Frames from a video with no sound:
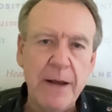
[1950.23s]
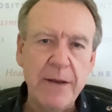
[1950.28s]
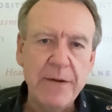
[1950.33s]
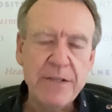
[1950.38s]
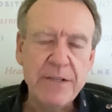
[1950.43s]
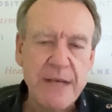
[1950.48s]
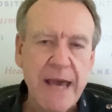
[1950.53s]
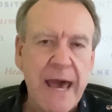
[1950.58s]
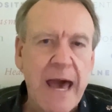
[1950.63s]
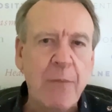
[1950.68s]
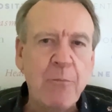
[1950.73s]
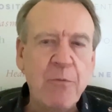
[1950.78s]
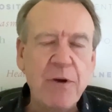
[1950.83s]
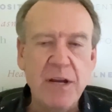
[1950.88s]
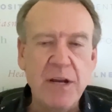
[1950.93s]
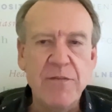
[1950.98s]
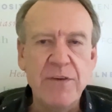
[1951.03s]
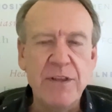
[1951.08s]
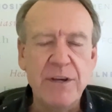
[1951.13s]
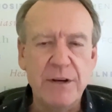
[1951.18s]
tap
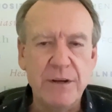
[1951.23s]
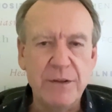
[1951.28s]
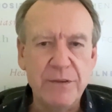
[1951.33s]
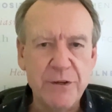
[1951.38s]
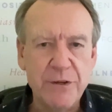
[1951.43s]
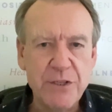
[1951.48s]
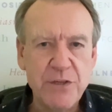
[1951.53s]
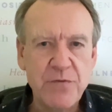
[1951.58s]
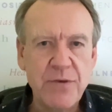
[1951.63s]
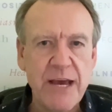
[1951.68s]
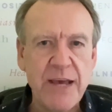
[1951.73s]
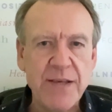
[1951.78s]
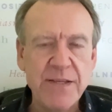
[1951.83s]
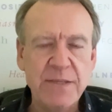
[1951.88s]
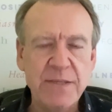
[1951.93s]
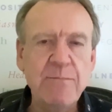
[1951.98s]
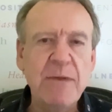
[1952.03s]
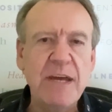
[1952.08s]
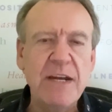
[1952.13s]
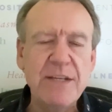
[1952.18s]
whenever they're
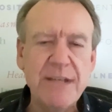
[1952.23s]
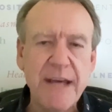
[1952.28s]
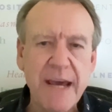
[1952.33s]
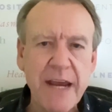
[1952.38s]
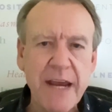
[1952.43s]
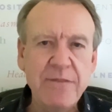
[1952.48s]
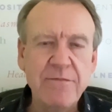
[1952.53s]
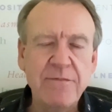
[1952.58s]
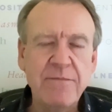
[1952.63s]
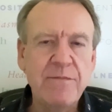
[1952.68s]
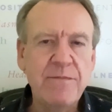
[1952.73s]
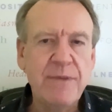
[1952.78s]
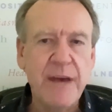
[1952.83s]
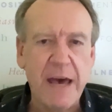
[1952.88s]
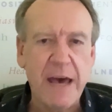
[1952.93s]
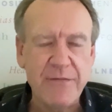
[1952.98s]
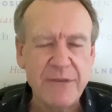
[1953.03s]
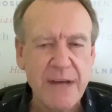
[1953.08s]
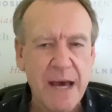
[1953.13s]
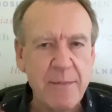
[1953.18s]
stressed, meditate,
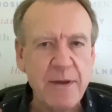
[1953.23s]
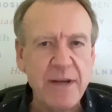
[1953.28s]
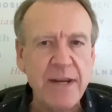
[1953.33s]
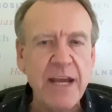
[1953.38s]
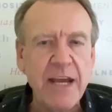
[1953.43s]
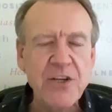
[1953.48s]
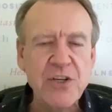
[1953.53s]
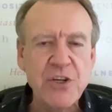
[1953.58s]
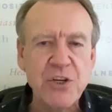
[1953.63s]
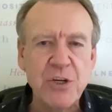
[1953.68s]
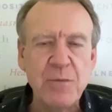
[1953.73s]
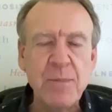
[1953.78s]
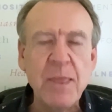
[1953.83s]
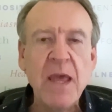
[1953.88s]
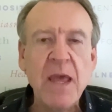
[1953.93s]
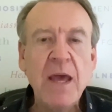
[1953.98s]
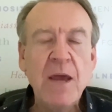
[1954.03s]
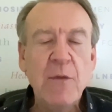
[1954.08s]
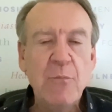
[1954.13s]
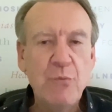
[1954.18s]
have time in nature,
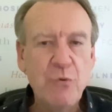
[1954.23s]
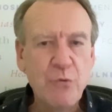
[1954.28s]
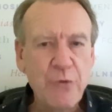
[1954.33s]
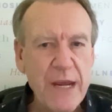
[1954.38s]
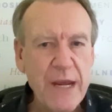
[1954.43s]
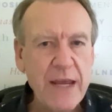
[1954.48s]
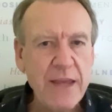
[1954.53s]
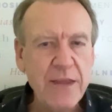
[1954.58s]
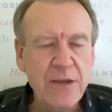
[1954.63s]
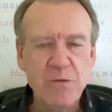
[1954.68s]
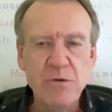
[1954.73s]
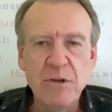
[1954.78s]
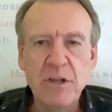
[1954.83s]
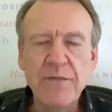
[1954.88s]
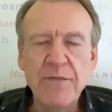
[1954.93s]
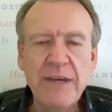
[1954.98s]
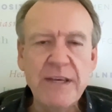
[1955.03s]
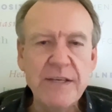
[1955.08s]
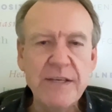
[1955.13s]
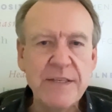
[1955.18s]
breathe, do all
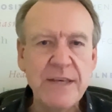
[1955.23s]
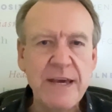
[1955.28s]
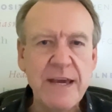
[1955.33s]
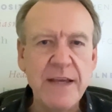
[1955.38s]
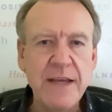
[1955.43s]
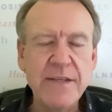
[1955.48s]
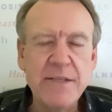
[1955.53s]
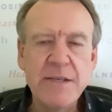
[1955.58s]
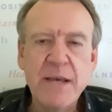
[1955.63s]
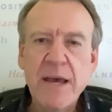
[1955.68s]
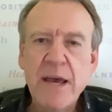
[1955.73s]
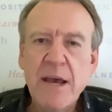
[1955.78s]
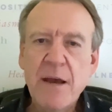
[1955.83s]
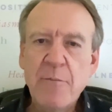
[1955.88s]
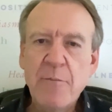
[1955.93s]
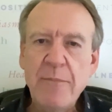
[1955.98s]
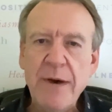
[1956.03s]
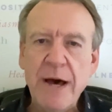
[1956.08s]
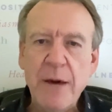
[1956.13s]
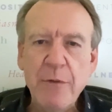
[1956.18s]
of these things.
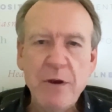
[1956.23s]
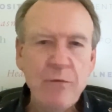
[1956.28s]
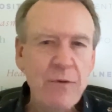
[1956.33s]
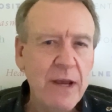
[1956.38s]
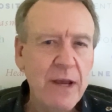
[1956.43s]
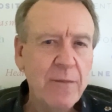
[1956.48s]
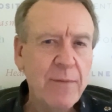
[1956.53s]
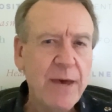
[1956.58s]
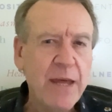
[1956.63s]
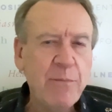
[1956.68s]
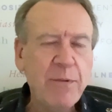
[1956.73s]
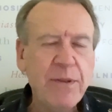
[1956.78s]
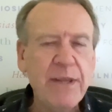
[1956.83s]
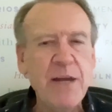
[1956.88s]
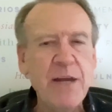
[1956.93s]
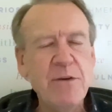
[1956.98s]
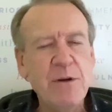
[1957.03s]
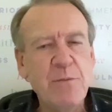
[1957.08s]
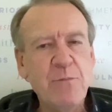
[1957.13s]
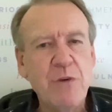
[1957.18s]
But we recommend that they
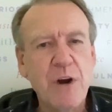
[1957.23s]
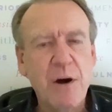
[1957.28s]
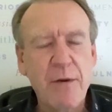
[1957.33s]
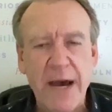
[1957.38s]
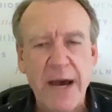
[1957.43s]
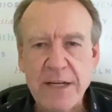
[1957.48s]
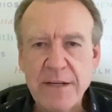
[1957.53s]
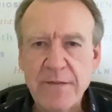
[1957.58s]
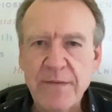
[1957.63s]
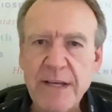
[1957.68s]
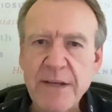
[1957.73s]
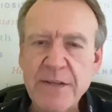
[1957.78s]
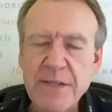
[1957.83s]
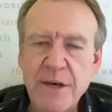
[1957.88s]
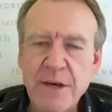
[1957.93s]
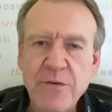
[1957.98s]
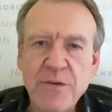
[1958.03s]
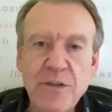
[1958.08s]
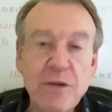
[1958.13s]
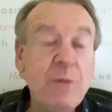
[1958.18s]
do it proactively.
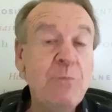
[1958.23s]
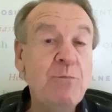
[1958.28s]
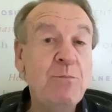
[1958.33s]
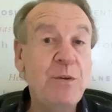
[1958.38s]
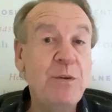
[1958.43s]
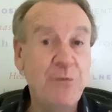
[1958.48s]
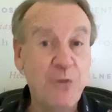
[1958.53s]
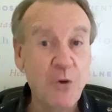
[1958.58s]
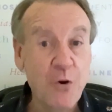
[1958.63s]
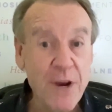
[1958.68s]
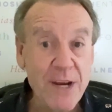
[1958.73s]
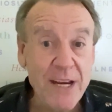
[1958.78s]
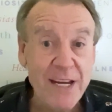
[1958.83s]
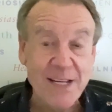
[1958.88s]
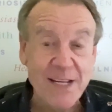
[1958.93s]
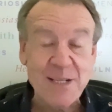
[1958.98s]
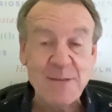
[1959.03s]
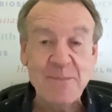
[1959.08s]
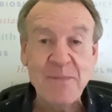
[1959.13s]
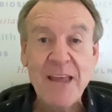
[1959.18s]
So do it before you need
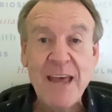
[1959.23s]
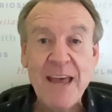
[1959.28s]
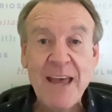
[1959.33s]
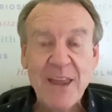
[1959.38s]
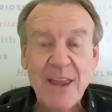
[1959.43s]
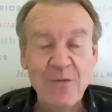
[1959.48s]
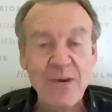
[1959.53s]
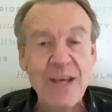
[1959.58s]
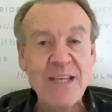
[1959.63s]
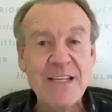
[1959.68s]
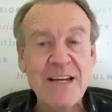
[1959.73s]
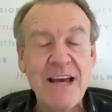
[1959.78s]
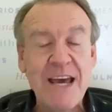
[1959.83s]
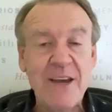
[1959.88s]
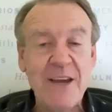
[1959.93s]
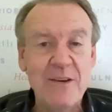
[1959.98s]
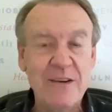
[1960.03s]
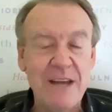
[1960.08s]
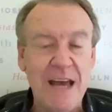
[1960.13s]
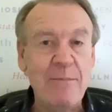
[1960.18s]
it. The reason I
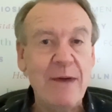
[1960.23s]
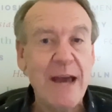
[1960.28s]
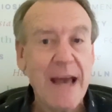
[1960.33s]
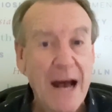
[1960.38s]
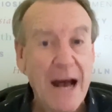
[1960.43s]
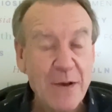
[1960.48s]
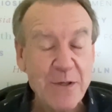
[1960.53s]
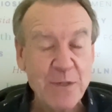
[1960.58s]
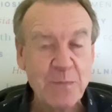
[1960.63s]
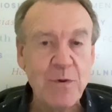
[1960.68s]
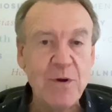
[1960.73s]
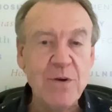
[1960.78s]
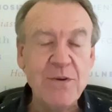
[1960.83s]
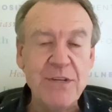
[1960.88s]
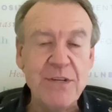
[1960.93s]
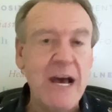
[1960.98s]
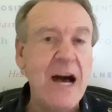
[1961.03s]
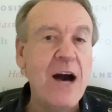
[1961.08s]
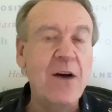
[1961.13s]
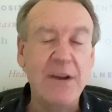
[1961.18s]
could have my house
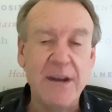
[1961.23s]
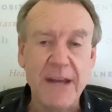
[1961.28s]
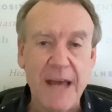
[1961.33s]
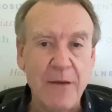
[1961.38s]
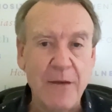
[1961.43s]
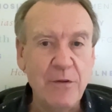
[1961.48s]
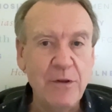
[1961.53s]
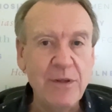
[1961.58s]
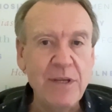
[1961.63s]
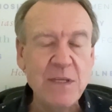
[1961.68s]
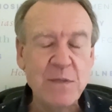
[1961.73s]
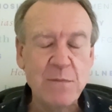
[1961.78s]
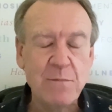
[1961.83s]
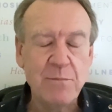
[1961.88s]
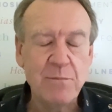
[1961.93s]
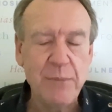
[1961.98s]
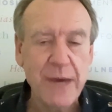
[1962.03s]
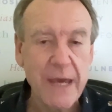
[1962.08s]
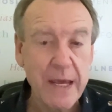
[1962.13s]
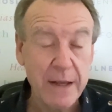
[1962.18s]
burned down and have all these
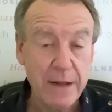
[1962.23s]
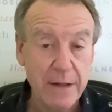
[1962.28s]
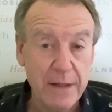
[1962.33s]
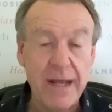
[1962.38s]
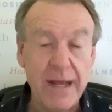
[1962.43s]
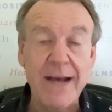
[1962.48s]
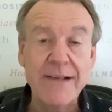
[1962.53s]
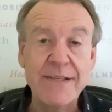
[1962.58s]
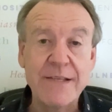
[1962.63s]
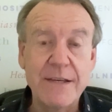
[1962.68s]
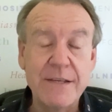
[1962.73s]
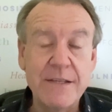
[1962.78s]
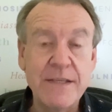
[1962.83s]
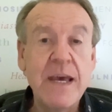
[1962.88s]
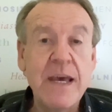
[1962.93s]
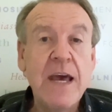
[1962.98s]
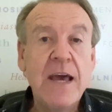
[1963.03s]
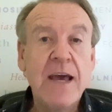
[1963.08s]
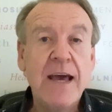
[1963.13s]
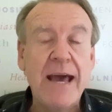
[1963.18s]
big losses
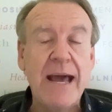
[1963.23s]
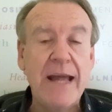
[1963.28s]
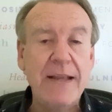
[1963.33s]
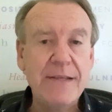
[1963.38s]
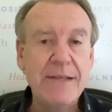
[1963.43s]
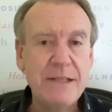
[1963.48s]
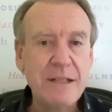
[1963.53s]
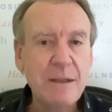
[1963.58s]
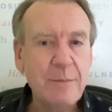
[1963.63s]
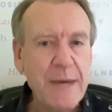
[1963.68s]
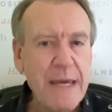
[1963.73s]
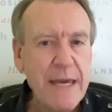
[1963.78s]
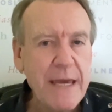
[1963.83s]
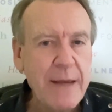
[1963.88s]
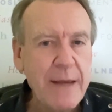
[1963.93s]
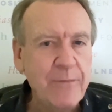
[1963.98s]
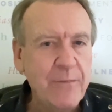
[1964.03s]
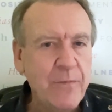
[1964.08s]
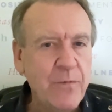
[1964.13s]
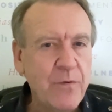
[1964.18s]
and still
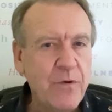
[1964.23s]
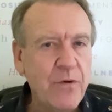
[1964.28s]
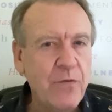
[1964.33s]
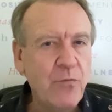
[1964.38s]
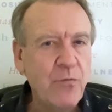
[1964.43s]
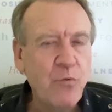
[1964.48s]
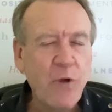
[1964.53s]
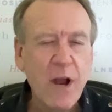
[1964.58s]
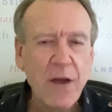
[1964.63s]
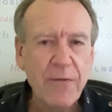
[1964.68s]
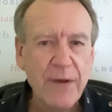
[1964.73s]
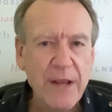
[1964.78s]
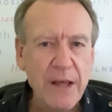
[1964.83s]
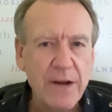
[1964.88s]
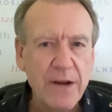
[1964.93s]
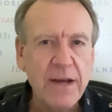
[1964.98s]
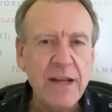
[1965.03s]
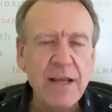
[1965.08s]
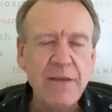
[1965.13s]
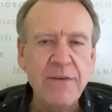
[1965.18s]
be roughly
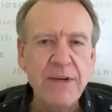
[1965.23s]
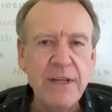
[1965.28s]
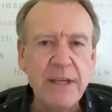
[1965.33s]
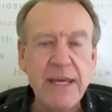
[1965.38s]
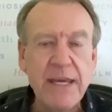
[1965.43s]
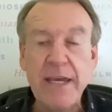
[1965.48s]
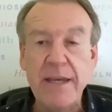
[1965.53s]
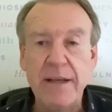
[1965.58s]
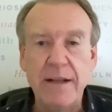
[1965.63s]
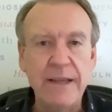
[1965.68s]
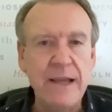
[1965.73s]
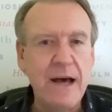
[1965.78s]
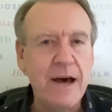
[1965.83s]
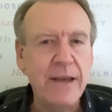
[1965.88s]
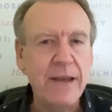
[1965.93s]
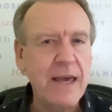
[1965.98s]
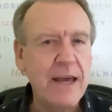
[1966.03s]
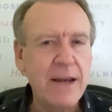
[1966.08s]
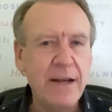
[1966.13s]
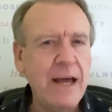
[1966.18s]
on an even keel. Now,
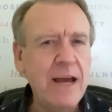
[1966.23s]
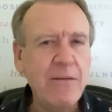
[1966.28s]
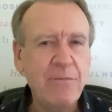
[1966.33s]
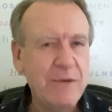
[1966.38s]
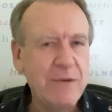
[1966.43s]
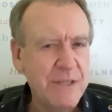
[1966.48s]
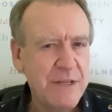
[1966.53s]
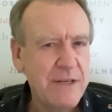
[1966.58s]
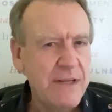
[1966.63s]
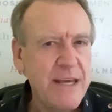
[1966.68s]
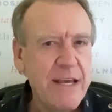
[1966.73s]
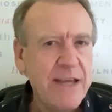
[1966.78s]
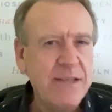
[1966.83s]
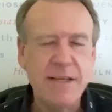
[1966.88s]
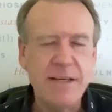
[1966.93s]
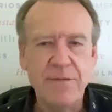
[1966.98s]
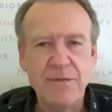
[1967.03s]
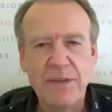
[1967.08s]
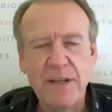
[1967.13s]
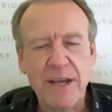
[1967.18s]
again, life wasn't
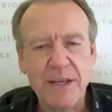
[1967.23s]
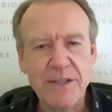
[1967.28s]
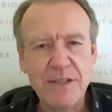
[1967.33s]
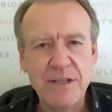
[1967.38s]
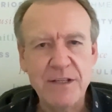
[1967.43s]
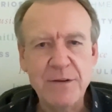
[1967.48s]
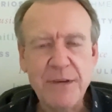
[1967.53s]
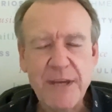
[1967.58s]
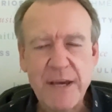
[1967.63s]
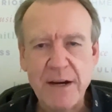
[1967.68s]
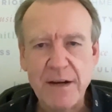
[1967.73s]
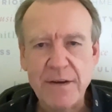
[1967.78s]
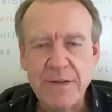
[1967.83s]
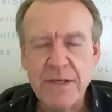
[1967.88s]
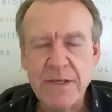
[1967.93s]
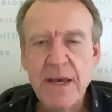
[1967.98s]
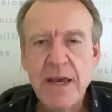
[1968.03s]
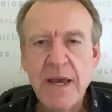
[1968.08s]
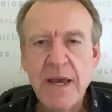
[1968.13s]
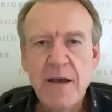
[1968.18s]
easy for the next 2 years.